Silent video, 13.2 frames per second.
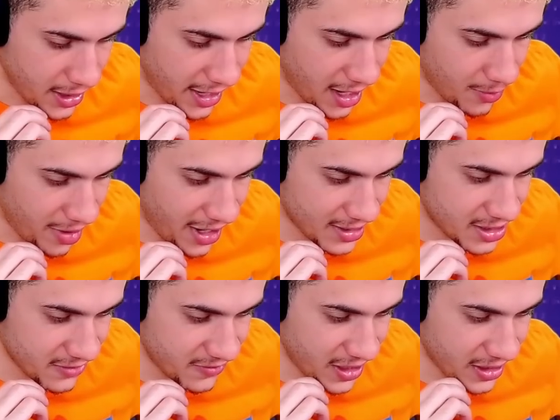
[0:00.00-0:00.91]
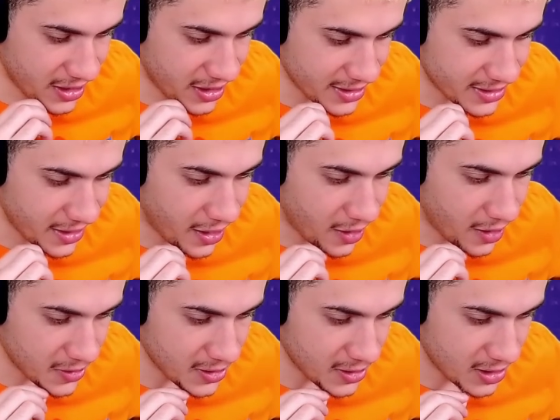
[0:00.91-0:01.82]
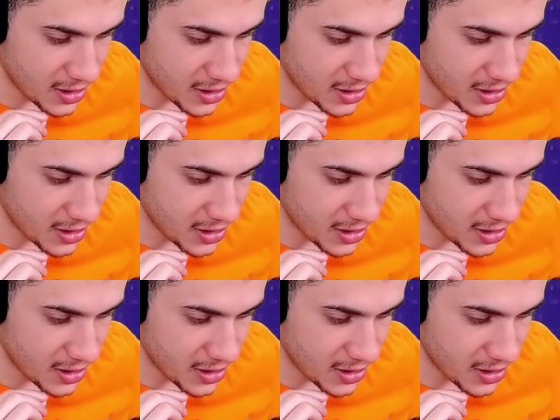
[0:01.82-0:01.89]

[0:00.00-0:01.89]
And we activate King Tower.